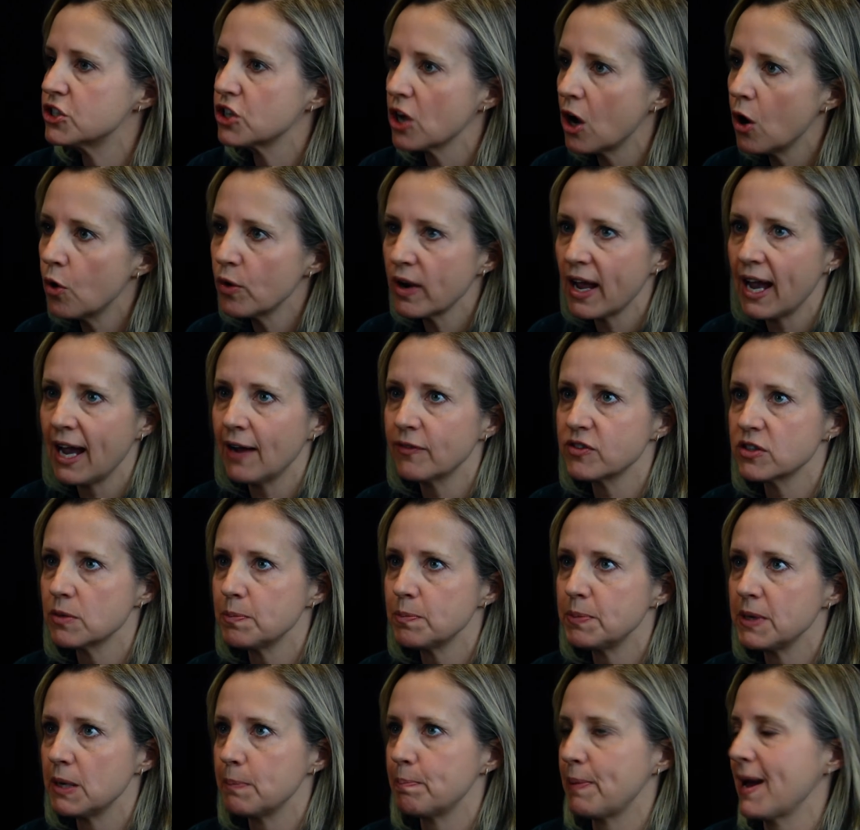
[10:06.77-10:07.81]
don't have to
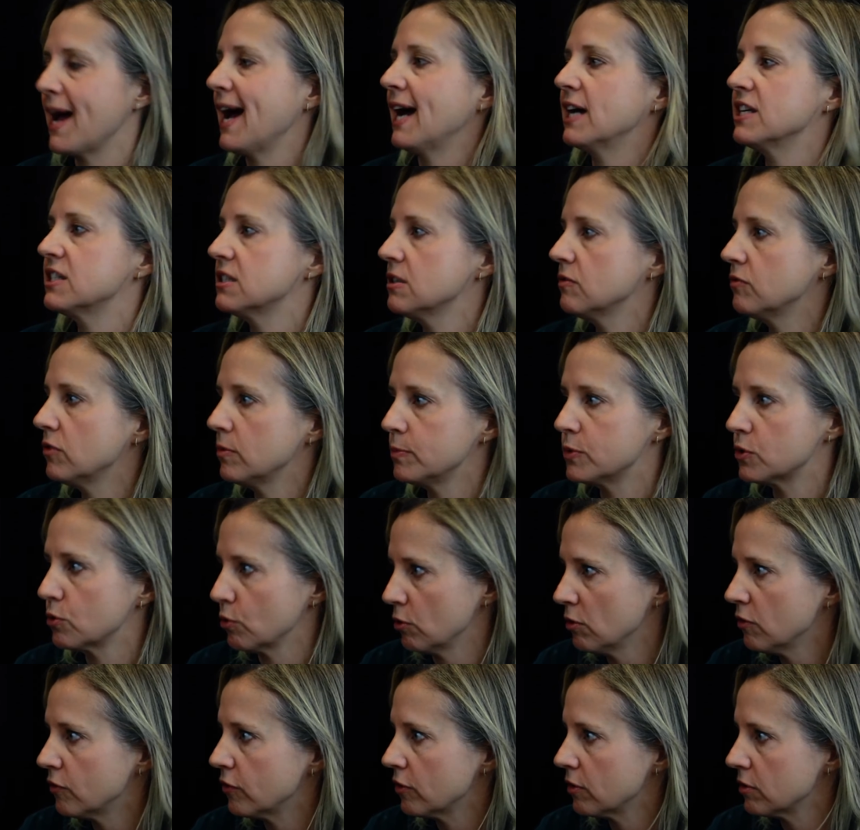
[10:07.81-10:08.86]
be passive
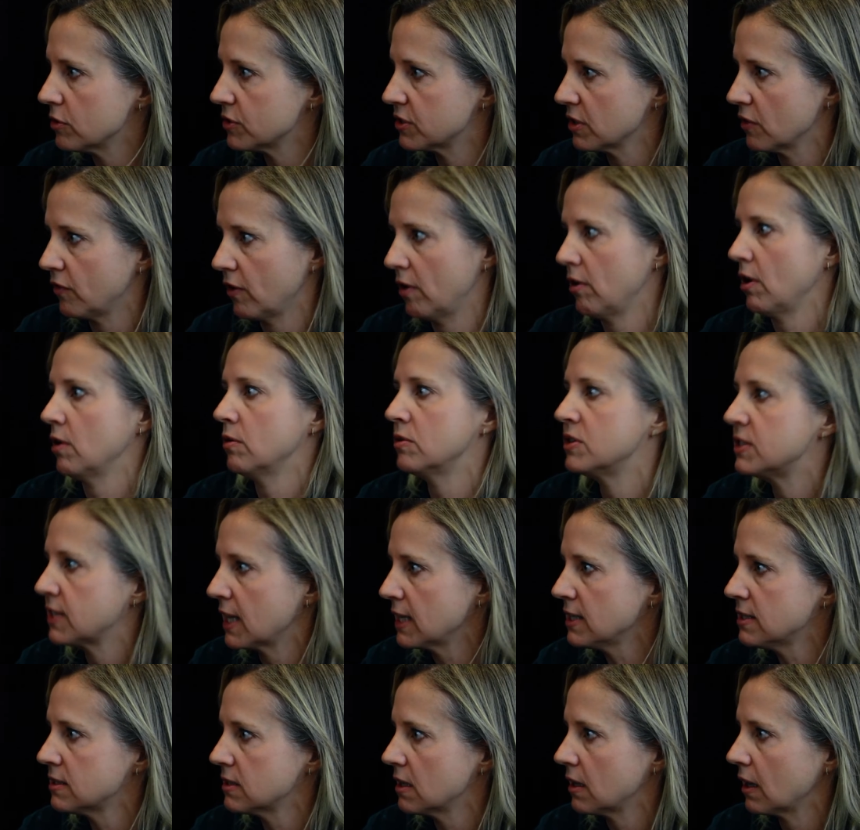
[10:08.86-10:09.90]
observers of our own
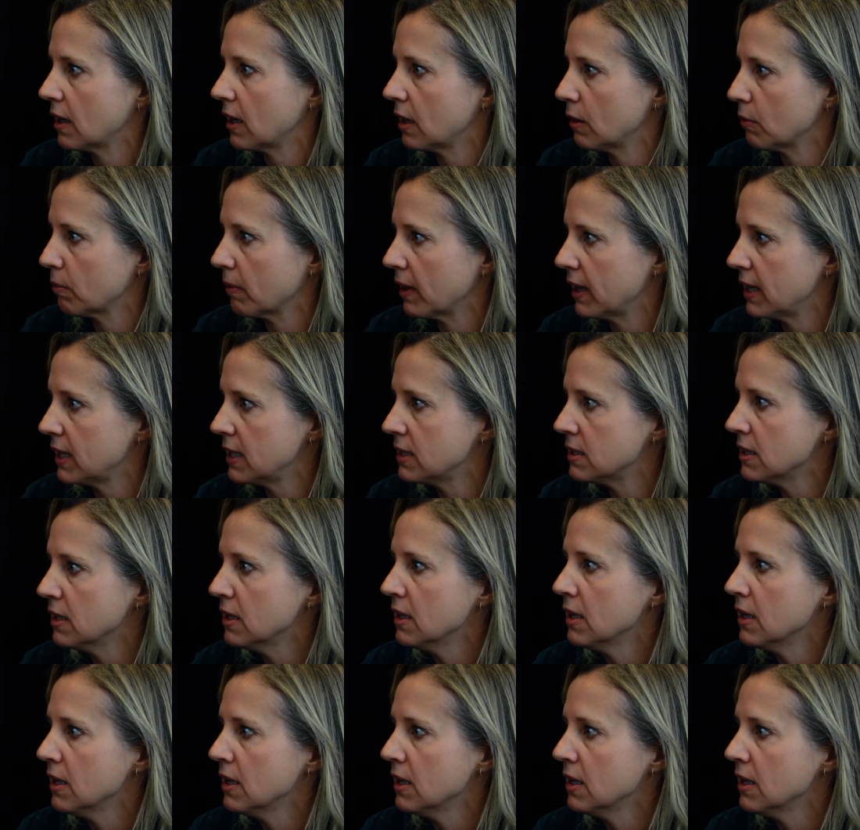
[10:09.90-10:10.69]
destiny, right?